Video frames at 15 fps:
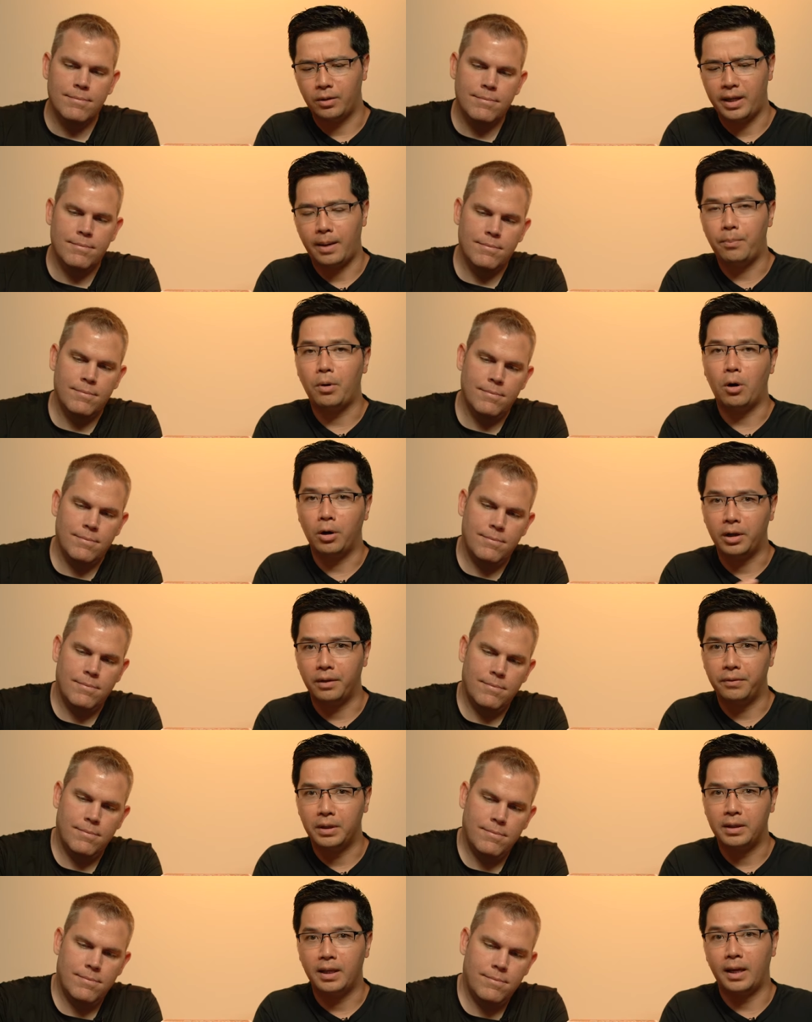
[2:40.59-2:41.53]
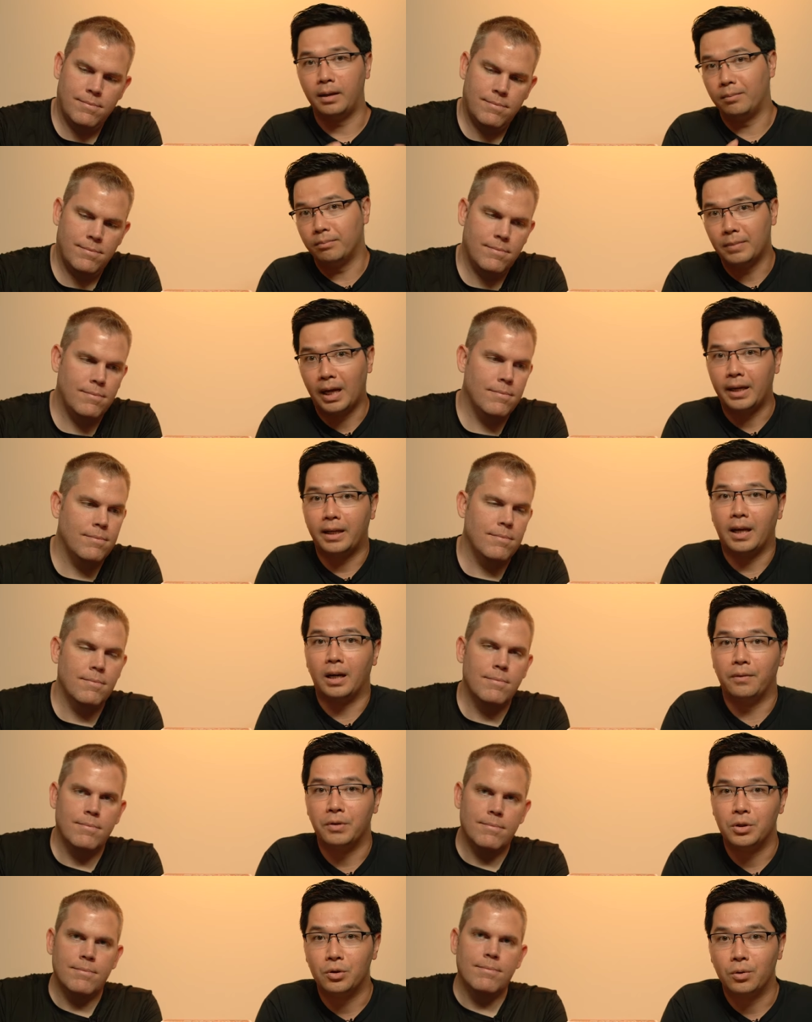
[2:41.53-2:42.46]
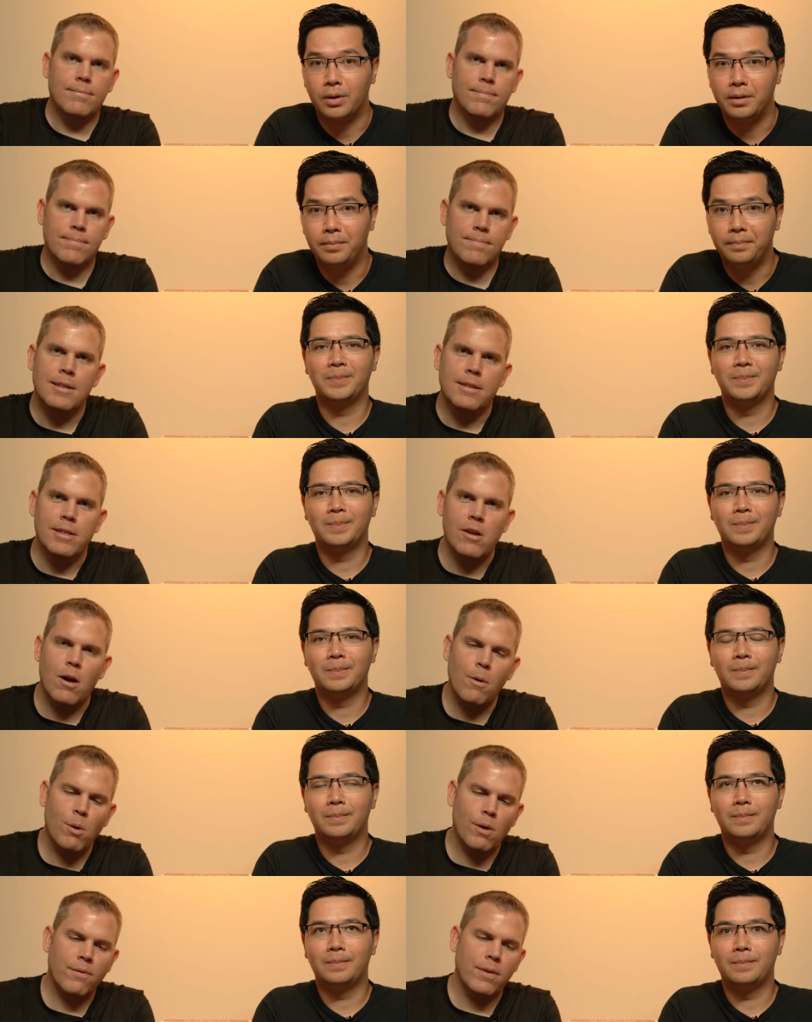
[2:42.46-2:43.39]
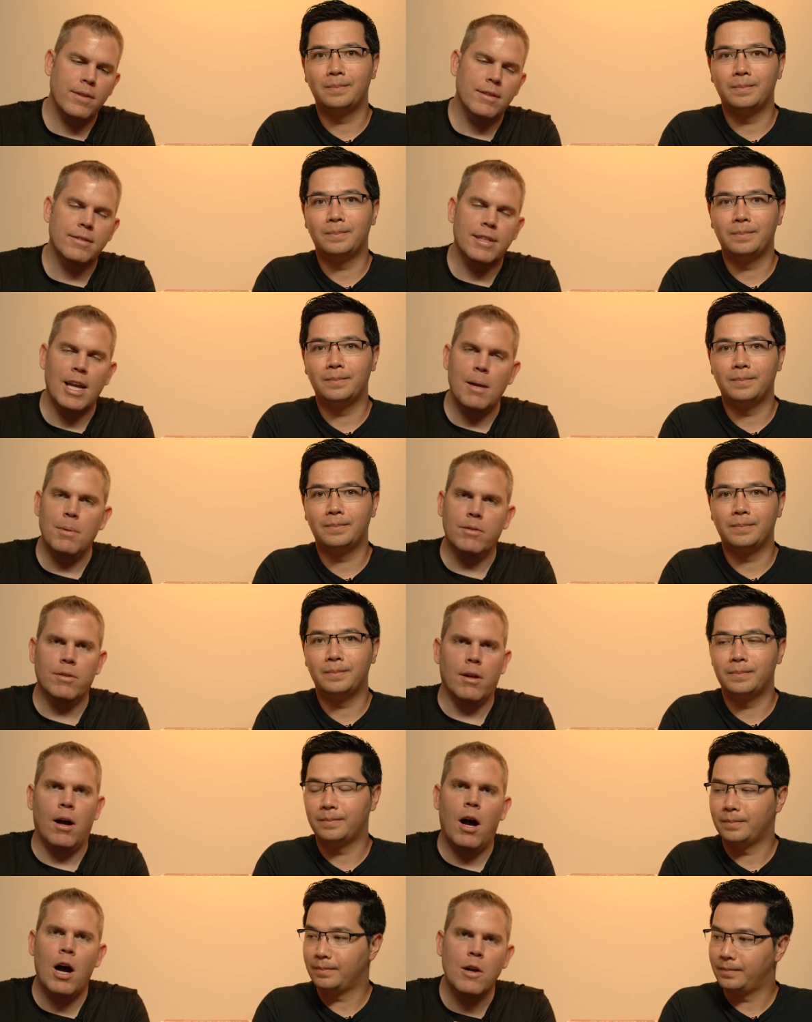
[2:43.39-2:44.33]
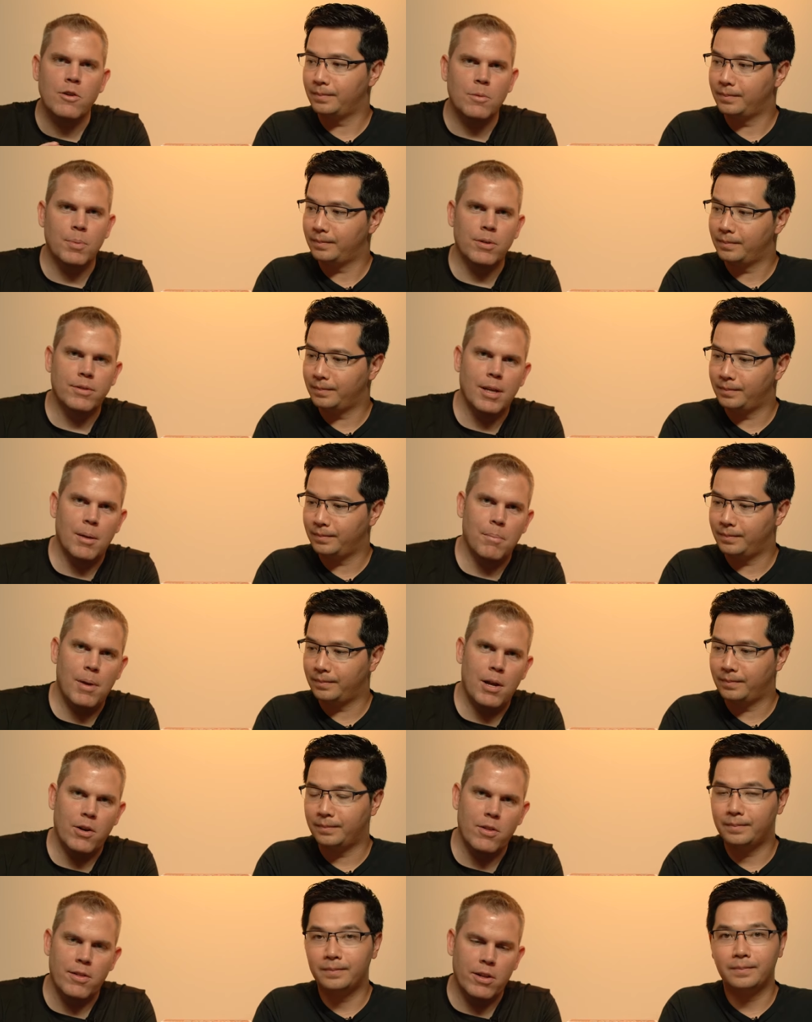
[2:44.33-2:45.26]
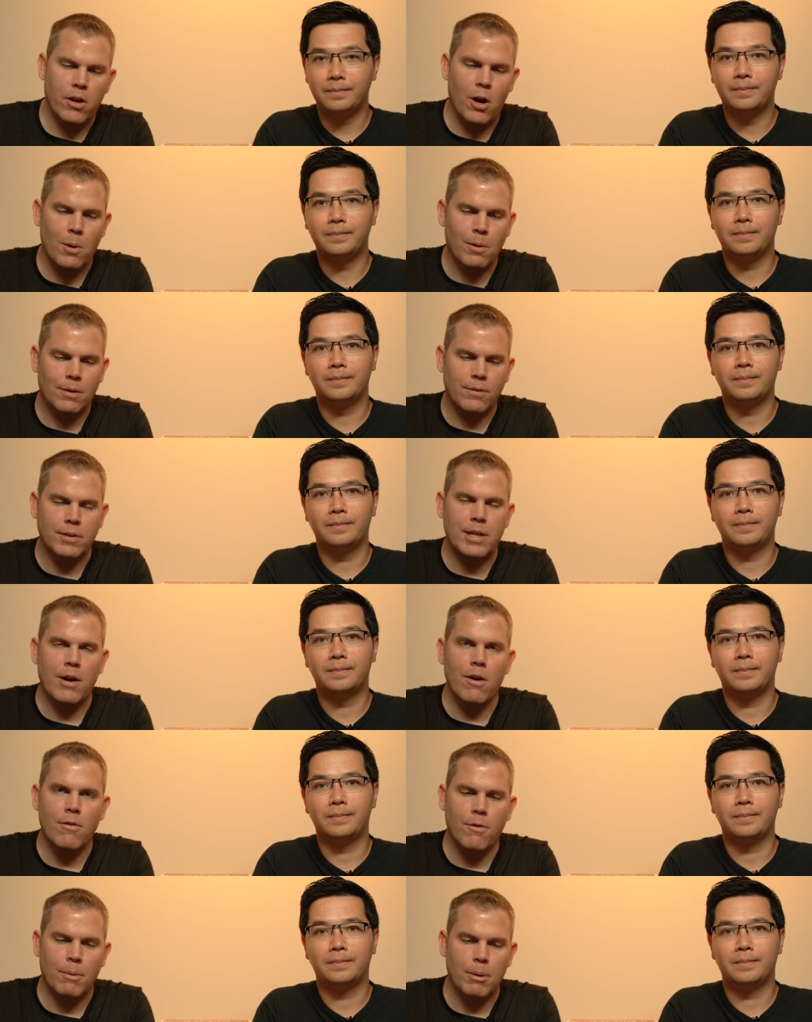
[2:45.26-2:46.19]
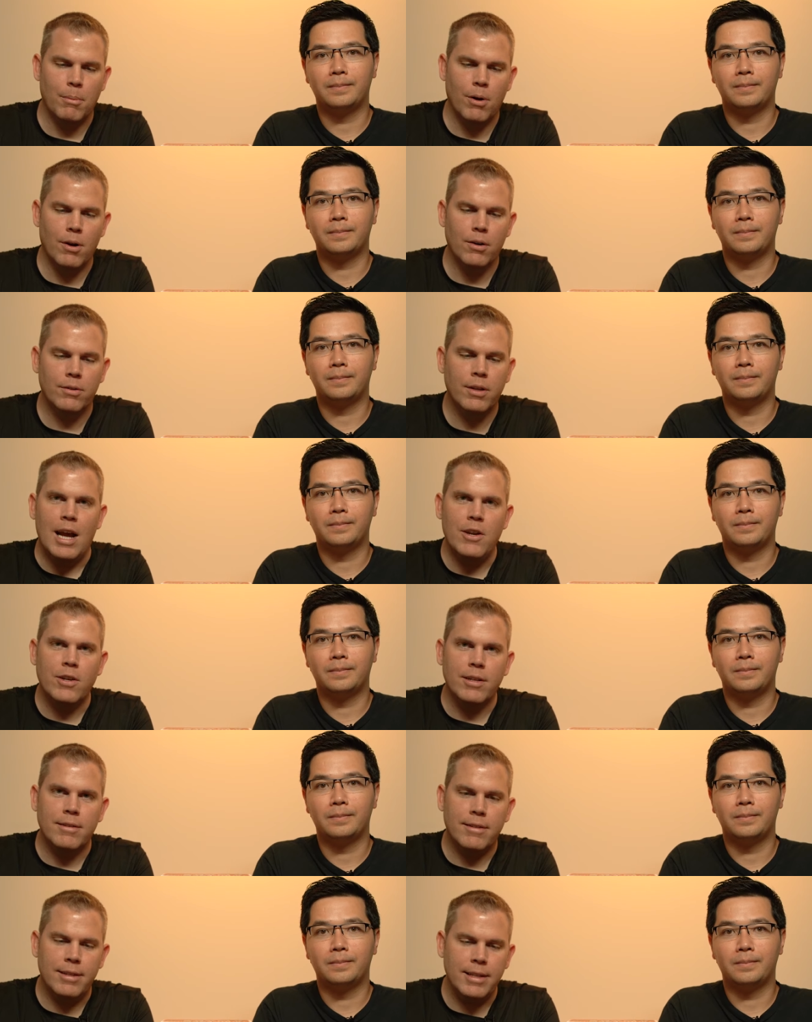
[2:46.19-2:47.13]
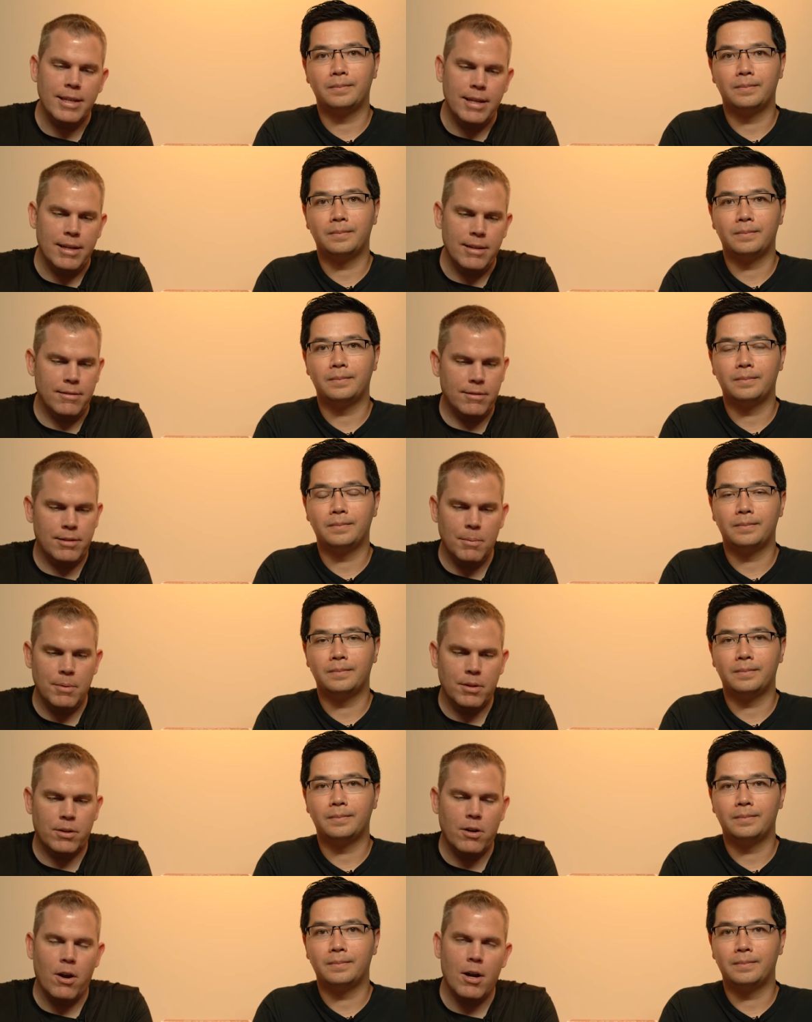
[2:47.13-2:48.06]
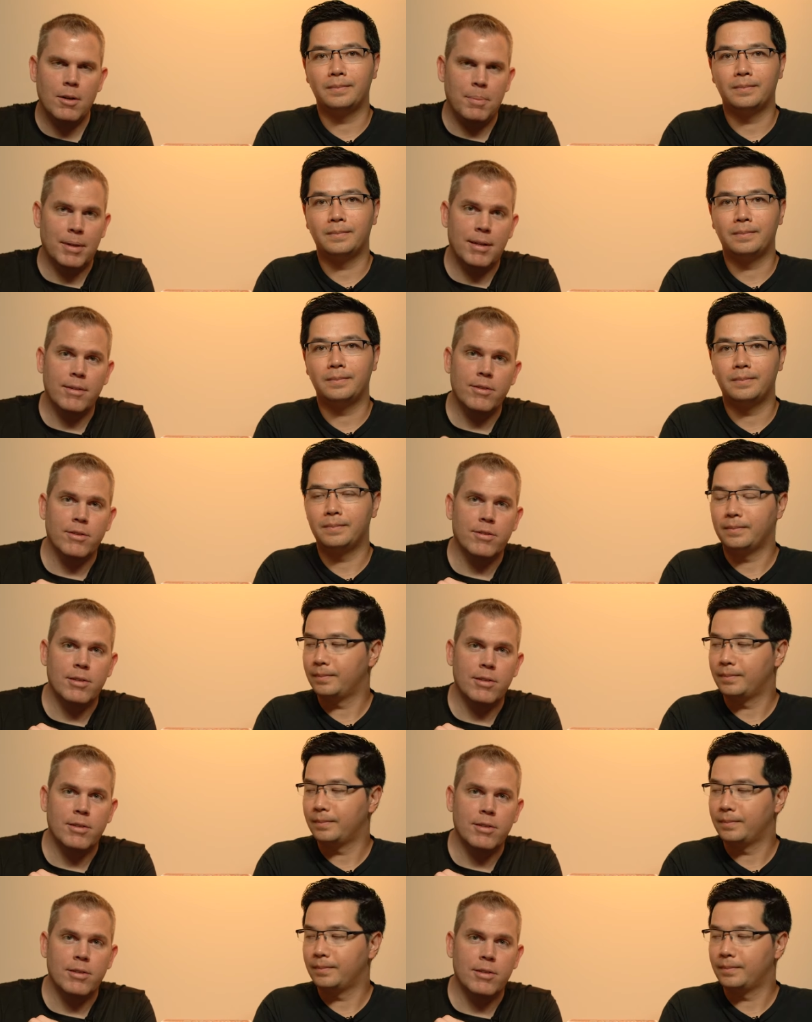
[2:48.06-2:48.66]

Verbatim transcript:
Speaker 1: or that part of it that I kind of enjoyed.
Speaker 2: The artwork for this game is one hundred percent better than the artwork for Terraforming Mars. And you can see it in some of the cards because they're